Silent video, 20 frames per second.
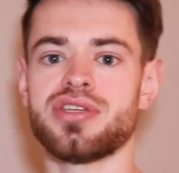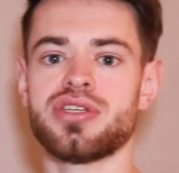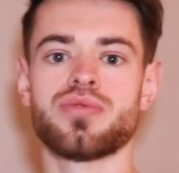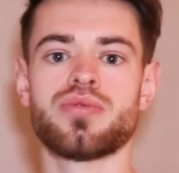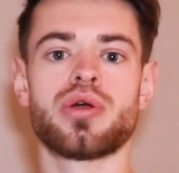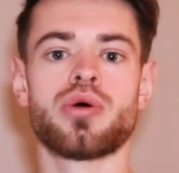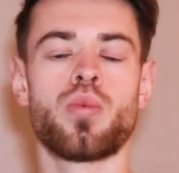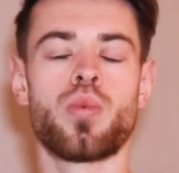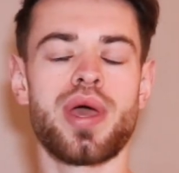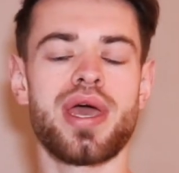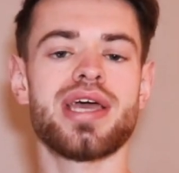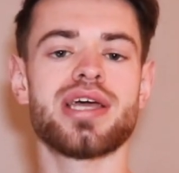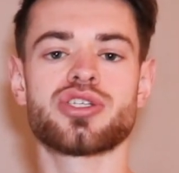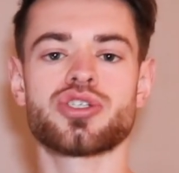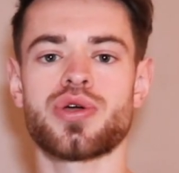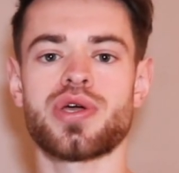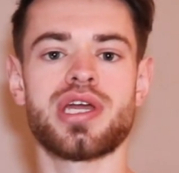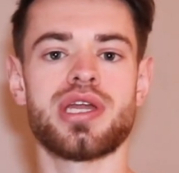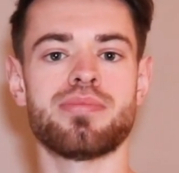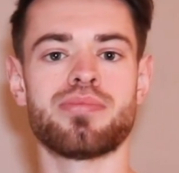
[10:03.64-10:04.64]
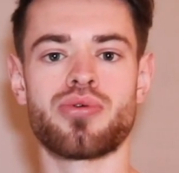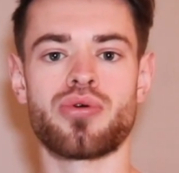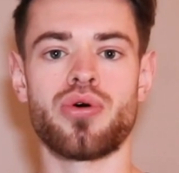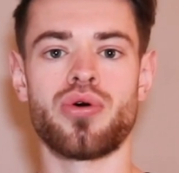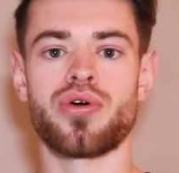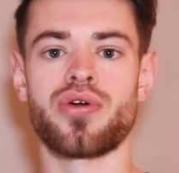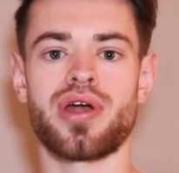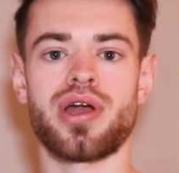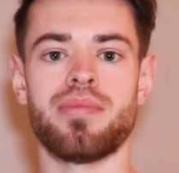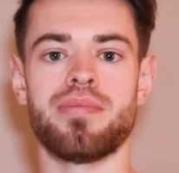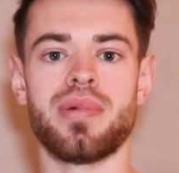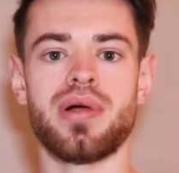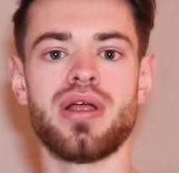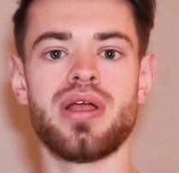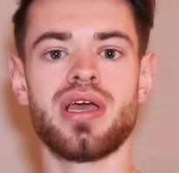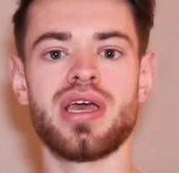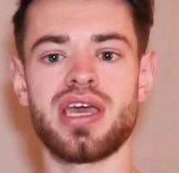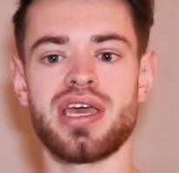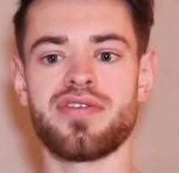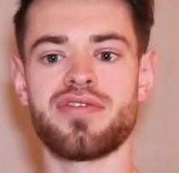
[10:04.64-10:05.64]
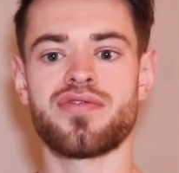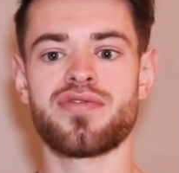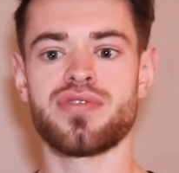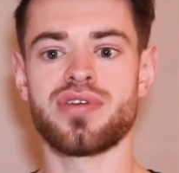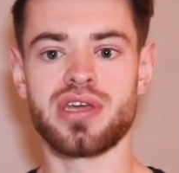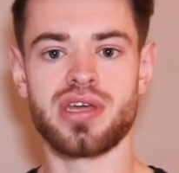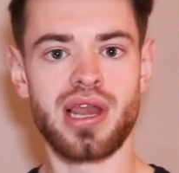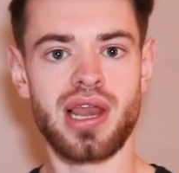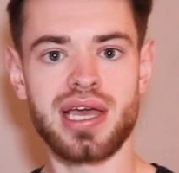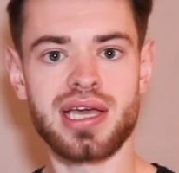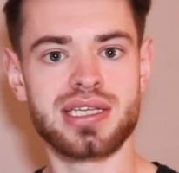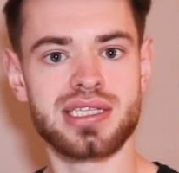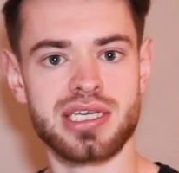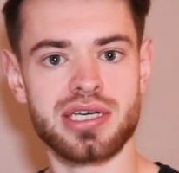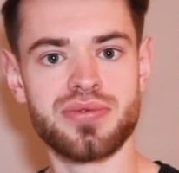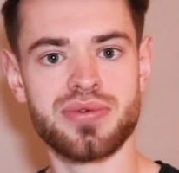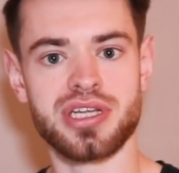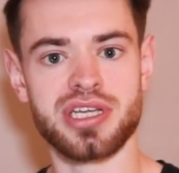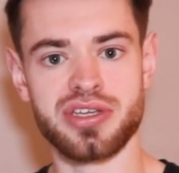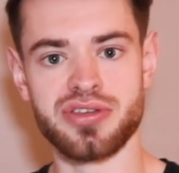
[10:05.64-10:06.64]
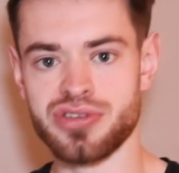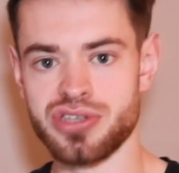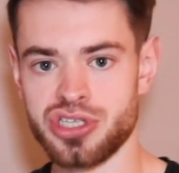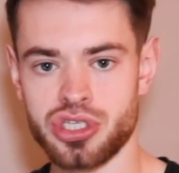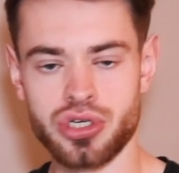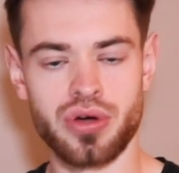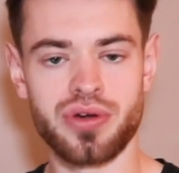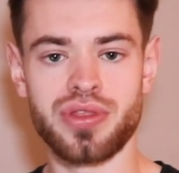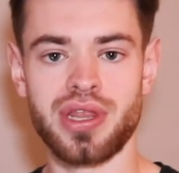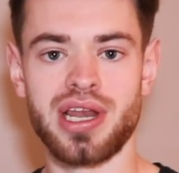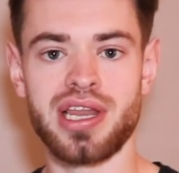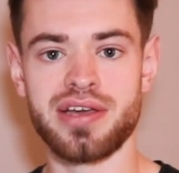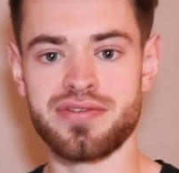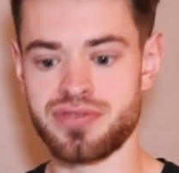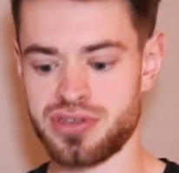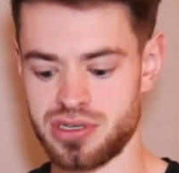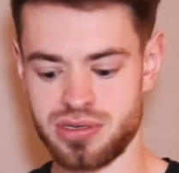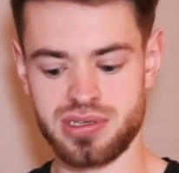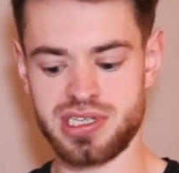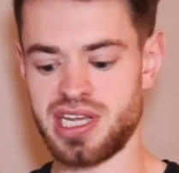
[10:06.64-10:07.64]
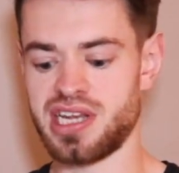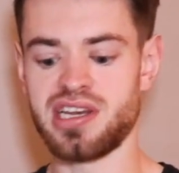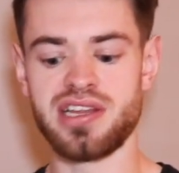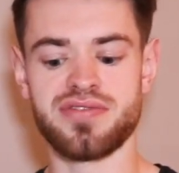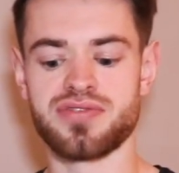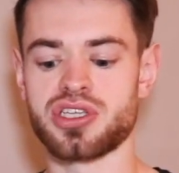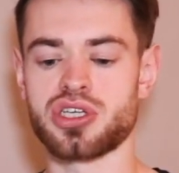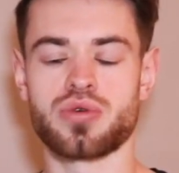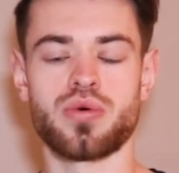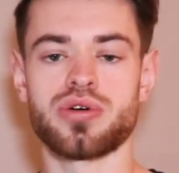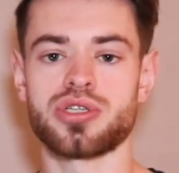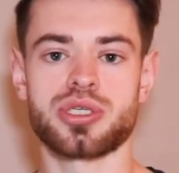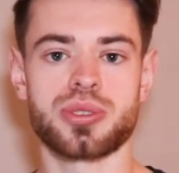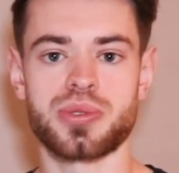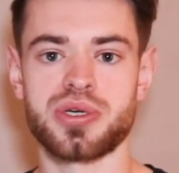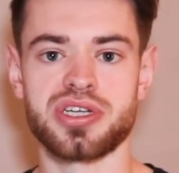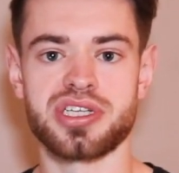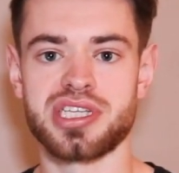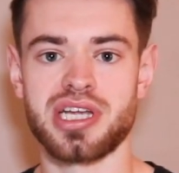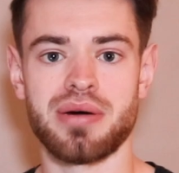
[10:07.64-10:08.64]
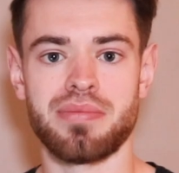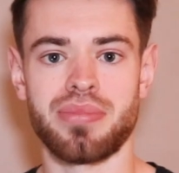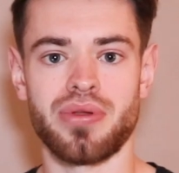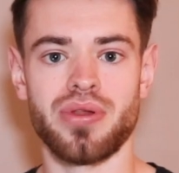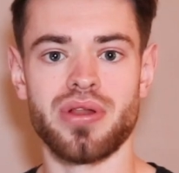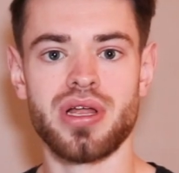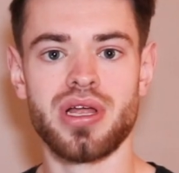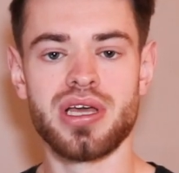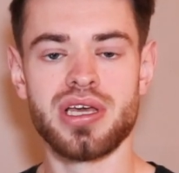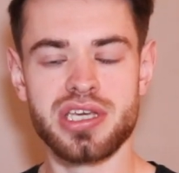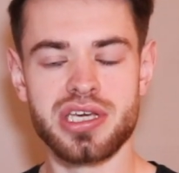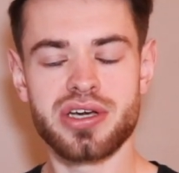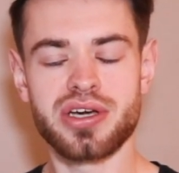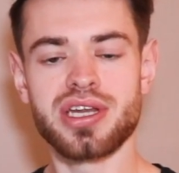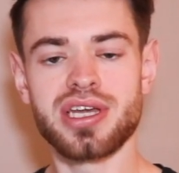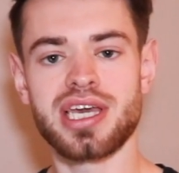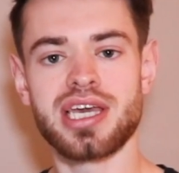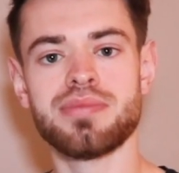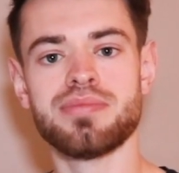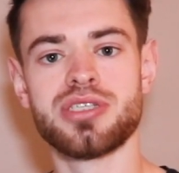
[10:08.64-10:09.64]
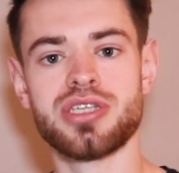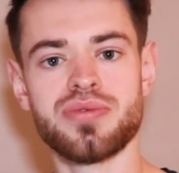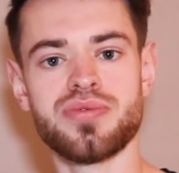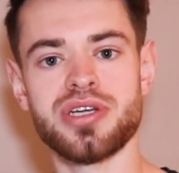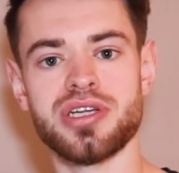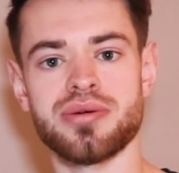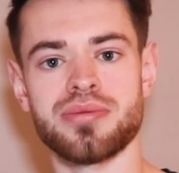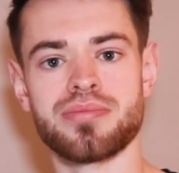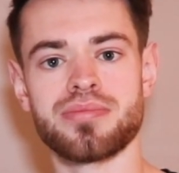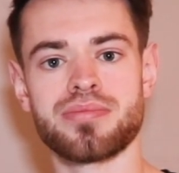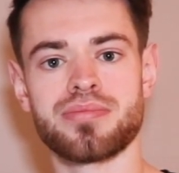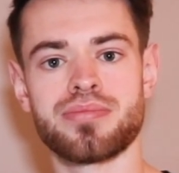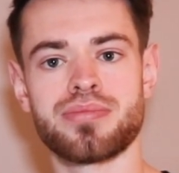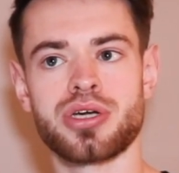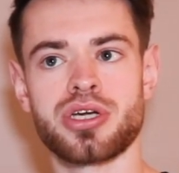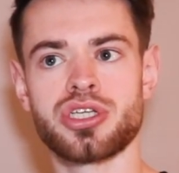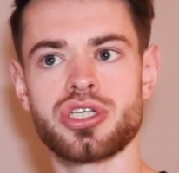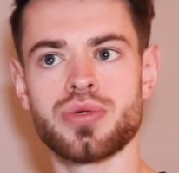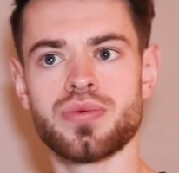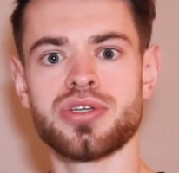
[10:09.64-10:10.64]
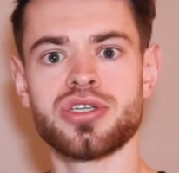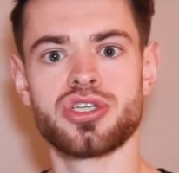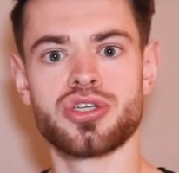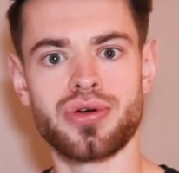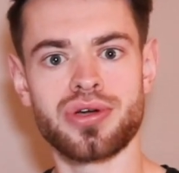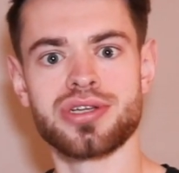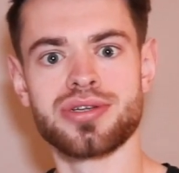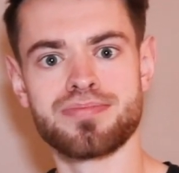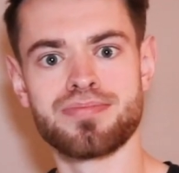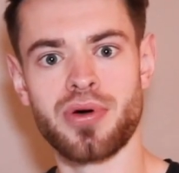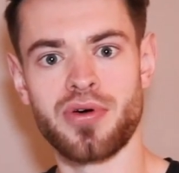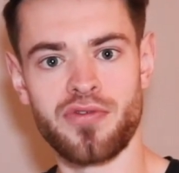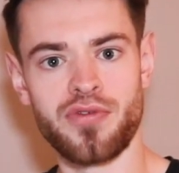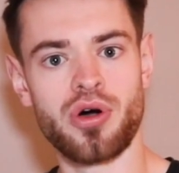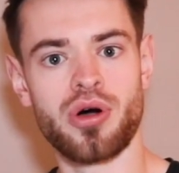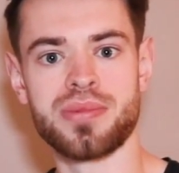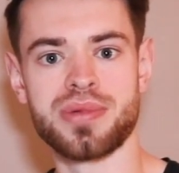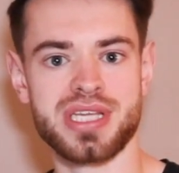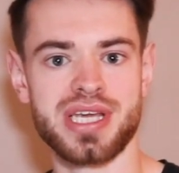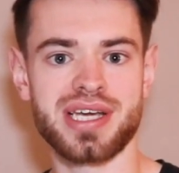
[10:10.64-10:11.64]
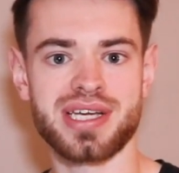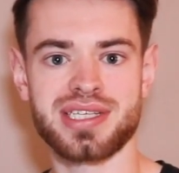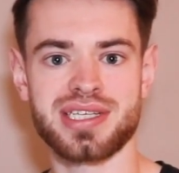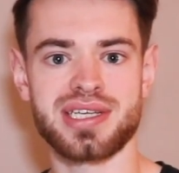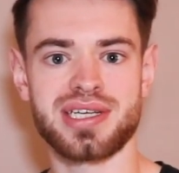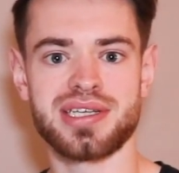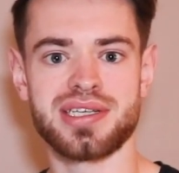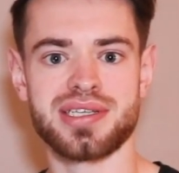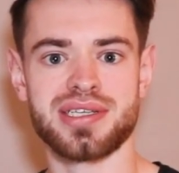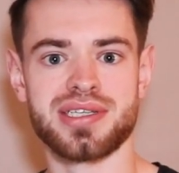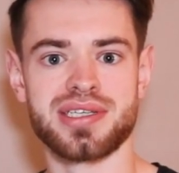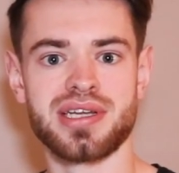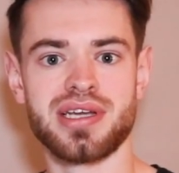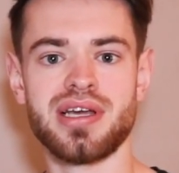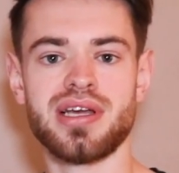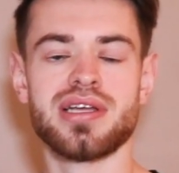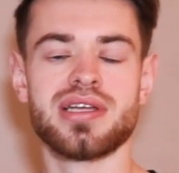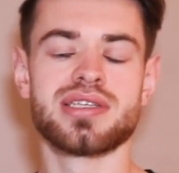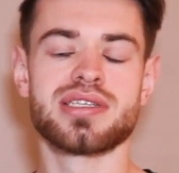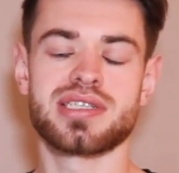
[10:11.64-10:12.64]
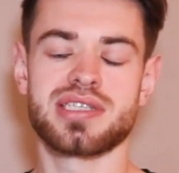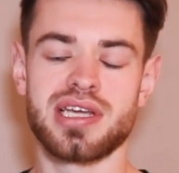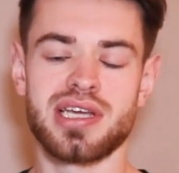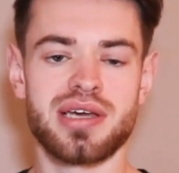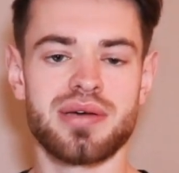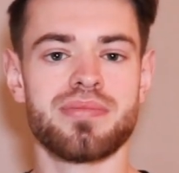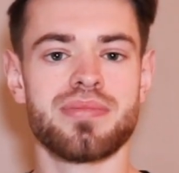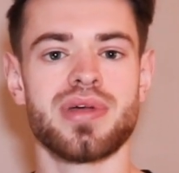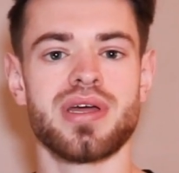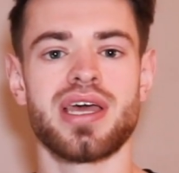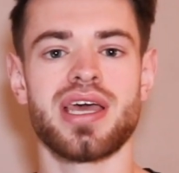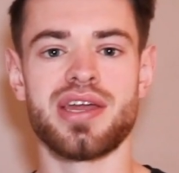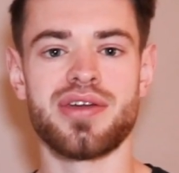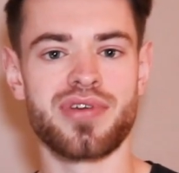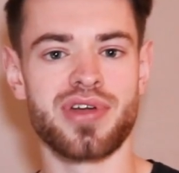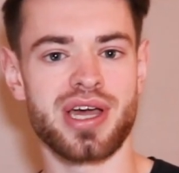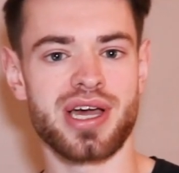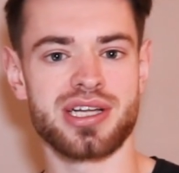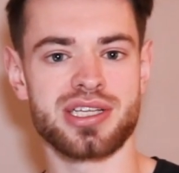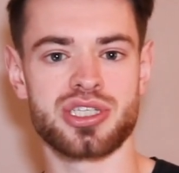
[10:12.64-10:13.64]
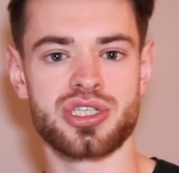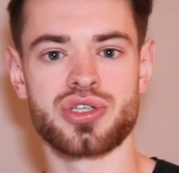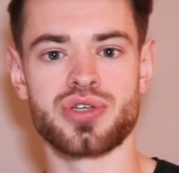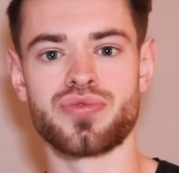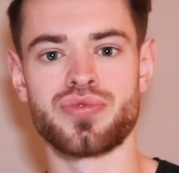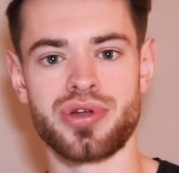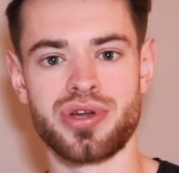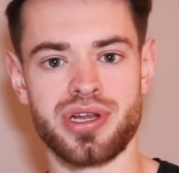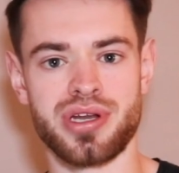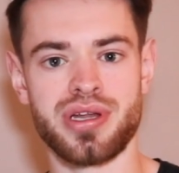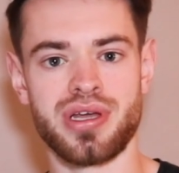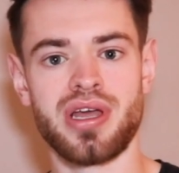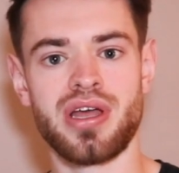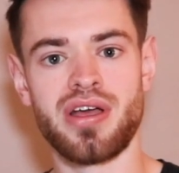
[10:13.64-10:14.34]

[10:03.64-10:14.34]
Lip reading: you're doing a weight training program, if you like doing it, you enjoy the lifts, deadlift, squats for example, you're going to keep doing it because you enjoy performing the exercises. Same in regards to running.